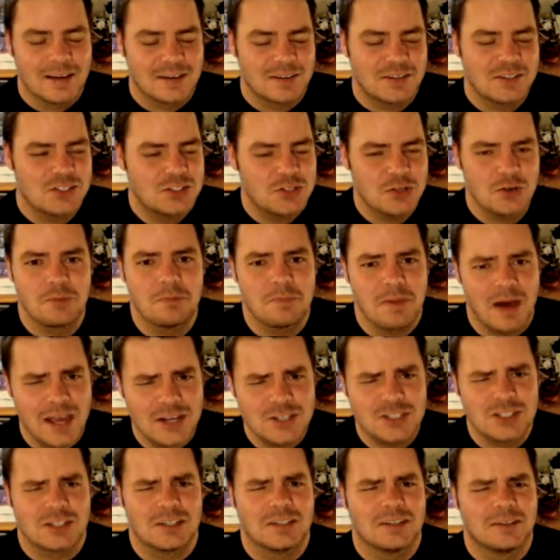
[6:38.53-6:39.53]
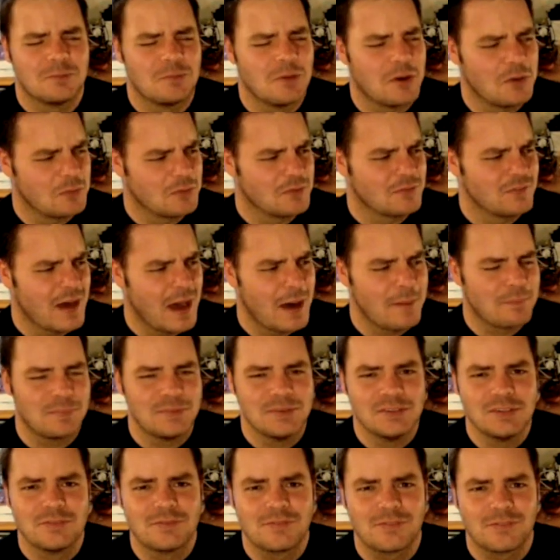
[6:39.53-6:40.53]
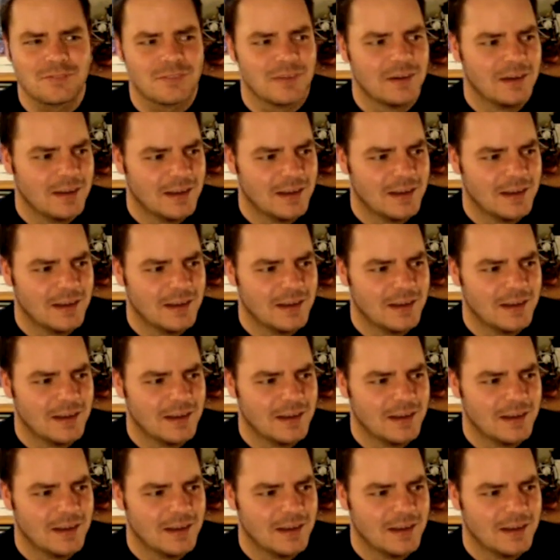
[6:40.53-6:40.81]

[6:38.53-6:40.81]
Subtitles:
Could you imagine what would have happened if